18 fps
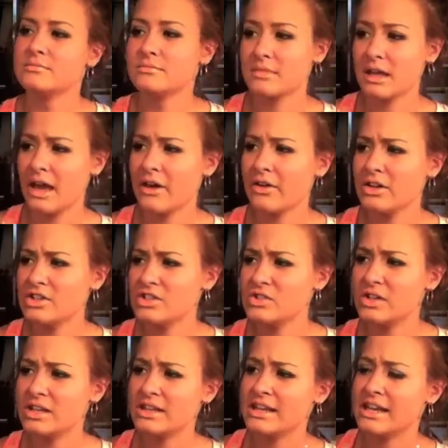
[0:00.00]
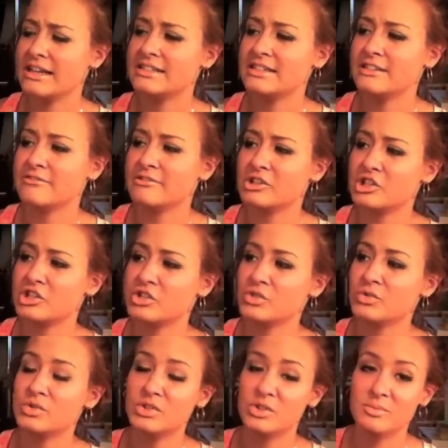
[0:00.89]
How did you get the idea for
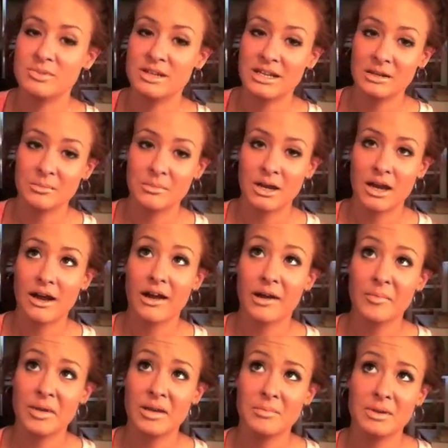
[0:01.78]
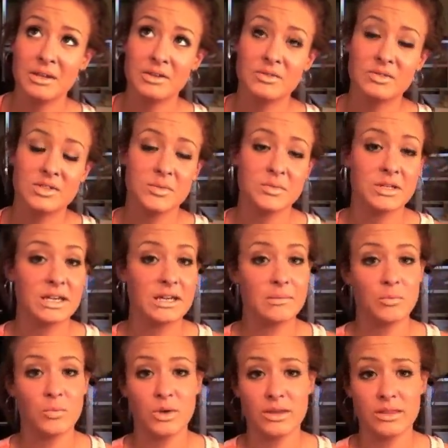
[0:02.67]
your YouTube name? I made my YouTube
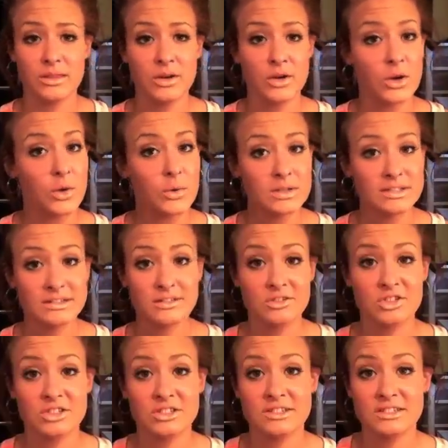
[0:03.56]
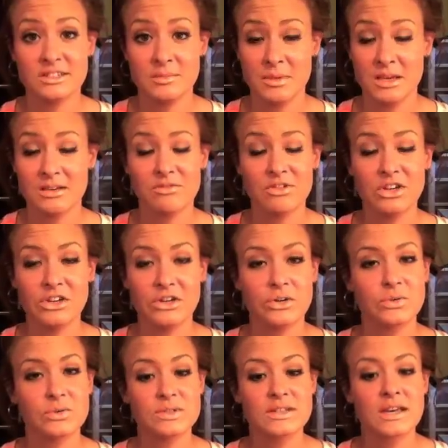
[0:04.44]
name with no intentions to make
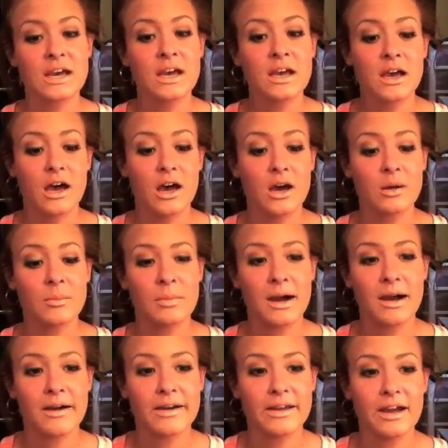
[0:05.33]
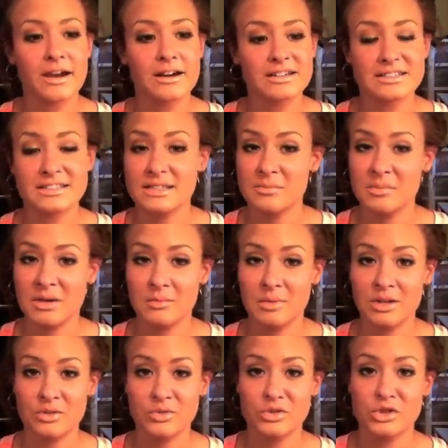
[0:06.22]
videos. I honestly made my
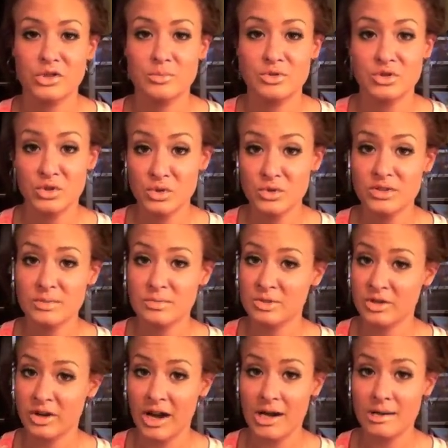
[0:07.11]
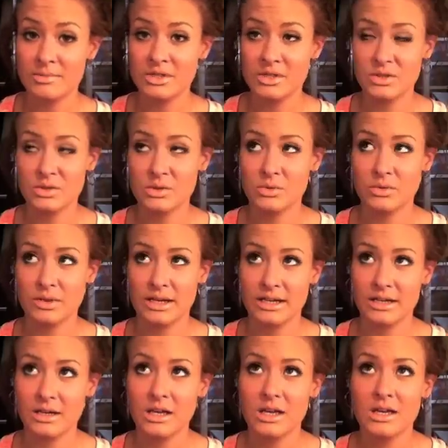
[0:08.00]
YouTube to subscribe to
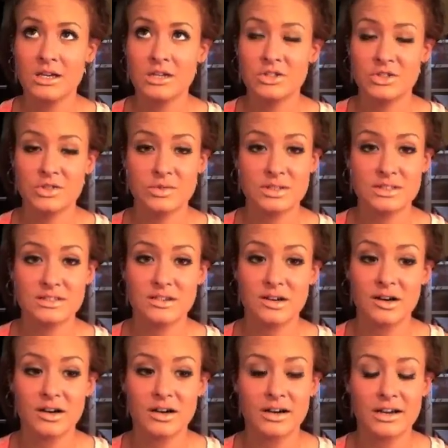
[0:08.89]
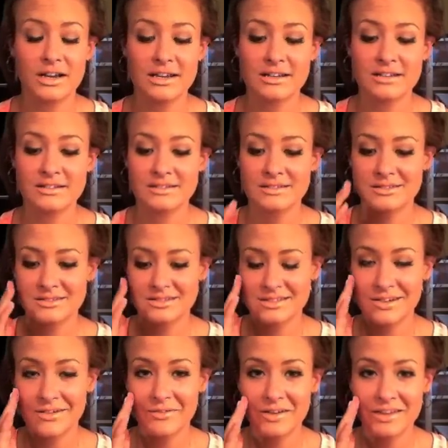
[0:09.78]
like Juicy Star and
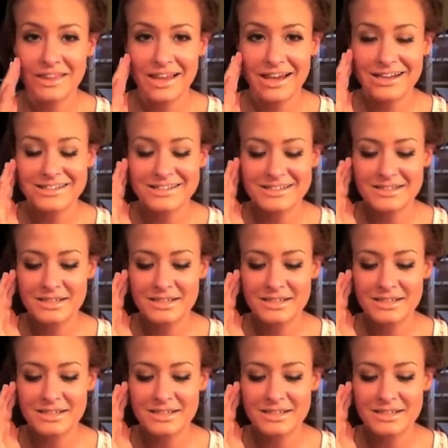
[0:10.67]
stuff like that.